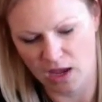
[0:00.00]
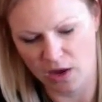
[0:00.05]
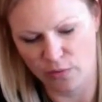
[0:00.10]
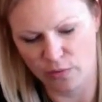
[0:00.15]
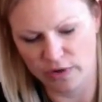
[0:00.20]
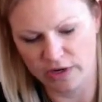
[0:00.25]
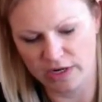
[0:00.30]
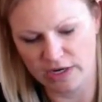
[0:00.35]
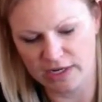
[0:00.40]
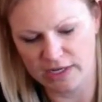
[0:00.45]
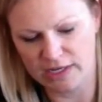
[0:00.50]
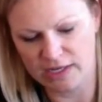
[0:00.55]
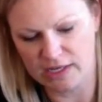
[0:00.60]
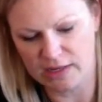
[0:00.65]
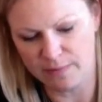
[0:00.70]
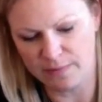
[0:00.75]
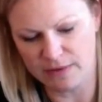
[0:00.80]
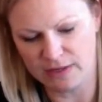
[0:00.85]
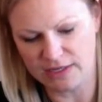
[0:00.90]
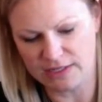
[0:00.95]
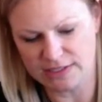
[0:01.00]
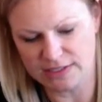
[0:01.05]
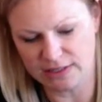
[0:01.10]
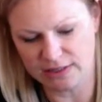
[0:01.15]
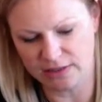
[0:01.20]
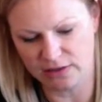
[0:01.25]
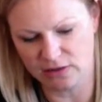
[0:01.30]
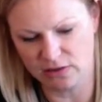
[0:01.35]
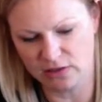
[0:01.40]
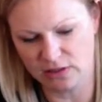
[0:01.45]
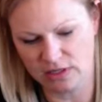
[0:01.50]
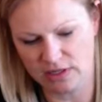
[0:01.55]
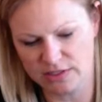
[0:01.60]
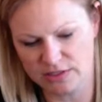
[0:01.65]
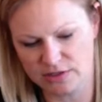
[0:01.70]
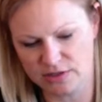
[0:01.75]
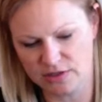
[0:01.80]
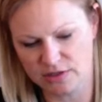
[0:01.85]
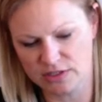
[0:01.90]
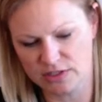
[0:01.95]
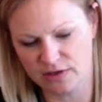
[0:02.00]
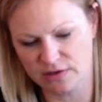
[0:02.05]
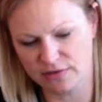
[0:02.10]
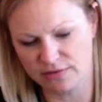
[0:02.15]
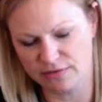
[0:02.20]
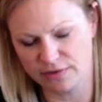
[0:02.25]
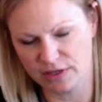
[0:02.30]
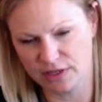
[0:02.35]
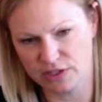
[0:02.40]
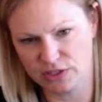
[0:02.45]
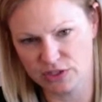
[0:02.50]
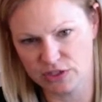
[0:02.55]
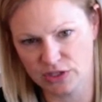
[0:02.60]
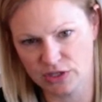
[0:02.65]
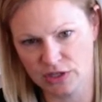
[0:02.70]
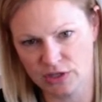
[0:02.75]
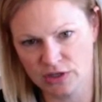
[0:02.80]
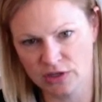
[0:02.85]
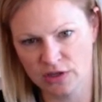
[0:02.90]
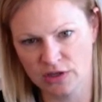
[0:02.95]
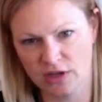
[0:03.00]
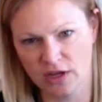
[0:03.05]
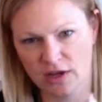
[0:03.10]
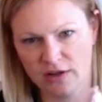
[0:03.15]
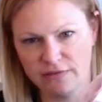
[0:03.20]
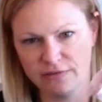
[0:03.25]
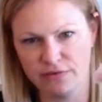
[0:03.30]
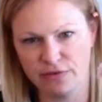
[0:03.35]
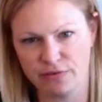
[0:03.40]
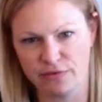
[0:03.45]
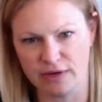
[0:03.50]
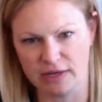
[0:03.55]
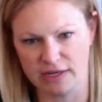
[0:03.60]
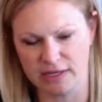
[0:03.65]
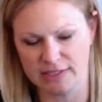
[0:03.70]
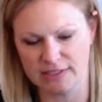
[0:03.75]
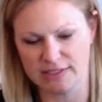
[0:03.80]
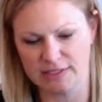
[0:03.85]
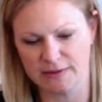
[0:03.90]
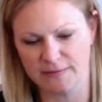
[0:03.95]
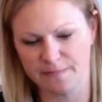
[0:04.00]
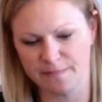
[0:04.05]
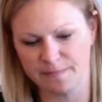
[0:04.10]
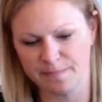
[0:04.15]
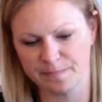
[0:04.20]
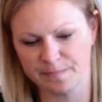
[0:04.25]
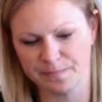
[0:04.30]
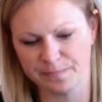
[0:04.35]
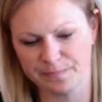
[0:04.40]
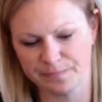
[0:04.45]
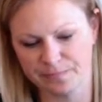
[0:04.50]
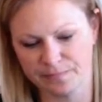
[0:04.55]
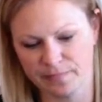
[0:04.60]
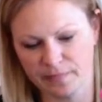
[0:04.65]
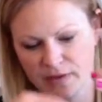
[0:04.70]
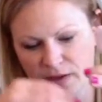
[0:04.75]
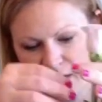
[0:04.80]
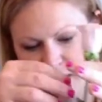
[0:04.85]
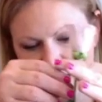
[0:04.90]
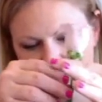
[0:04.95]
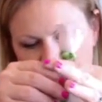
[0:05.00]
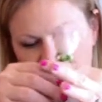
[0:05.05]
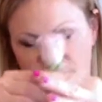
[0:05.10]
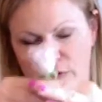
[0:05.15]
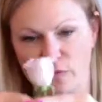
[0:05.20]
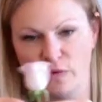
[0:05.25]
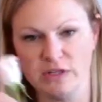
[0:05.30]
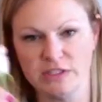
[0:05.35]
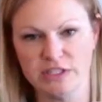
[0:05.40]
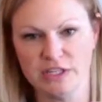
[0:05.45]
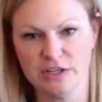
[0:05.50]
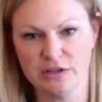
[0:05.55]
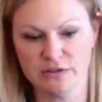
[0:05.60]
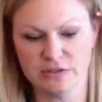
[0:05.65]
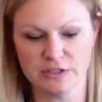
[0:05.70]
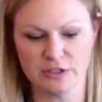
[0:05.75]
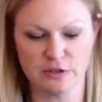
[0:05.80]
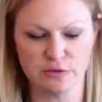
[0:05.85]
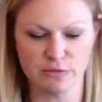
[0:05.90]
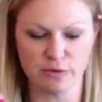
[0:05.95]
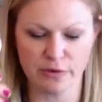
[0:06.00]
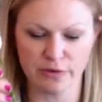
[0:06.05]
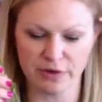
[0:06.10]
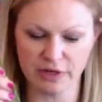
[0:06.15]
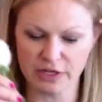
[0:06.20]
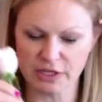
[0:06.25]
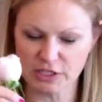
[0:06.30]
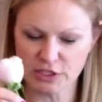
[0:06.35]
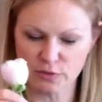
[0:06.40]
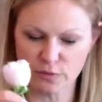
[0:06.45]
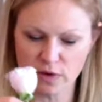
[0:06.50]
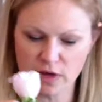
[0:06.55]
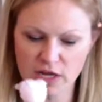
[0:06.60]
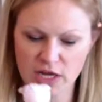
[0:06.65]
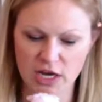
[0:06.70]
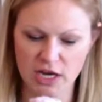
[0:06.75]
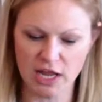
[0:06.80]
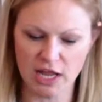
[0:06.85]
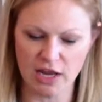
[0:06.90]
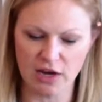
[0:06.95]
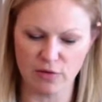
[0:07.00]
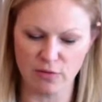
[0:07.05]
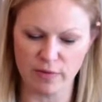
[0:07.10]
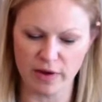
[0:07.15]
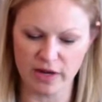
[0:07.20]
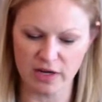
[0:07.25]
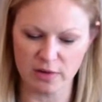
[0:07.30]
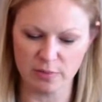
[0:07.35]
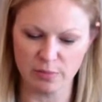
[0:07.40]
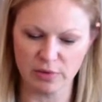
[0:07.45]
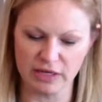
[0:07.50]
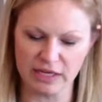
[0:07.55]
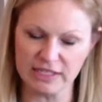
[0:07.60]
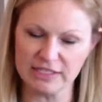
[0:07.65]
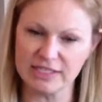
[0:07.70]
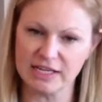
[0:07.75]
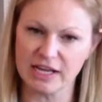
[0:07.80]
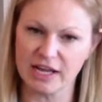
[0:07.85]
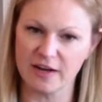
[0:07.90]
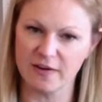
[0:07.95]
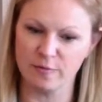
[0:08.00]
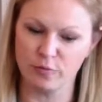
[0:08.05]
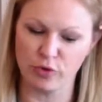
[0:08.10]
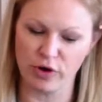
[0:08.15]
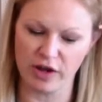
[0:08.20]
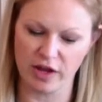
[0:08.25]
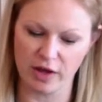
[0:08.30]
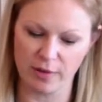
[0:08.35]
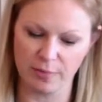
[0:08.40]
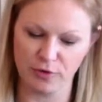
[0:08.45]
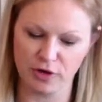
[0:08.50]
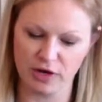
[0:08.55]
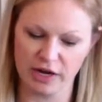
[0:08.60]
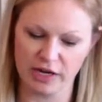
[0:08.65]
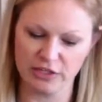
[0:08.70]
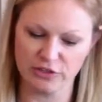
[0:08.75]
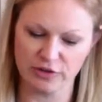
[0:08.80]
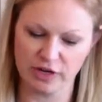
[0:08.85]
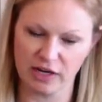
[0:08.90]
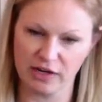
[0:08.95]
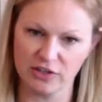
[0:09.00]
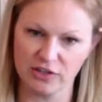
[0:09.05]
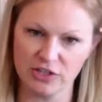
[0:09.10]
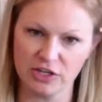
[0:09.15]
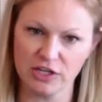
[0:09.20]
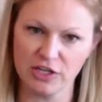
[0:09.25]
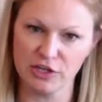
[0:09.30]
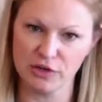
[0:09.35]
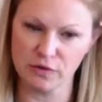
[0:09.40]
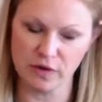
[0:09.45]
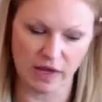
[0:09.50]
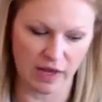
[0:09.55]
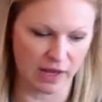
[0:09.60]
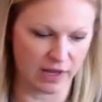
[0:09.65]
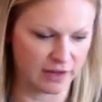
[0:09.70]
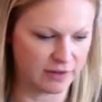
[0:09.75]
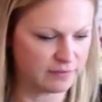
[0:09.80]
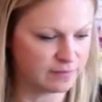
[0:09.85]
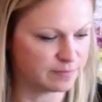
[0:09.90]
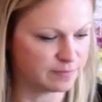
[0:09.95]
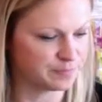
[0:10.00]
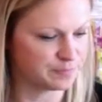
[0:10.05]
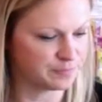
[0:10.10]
We're going to keep these in little clusters of 3s. If you want to use an erroneous one in a random place to kind of break up your hydrangea, you can.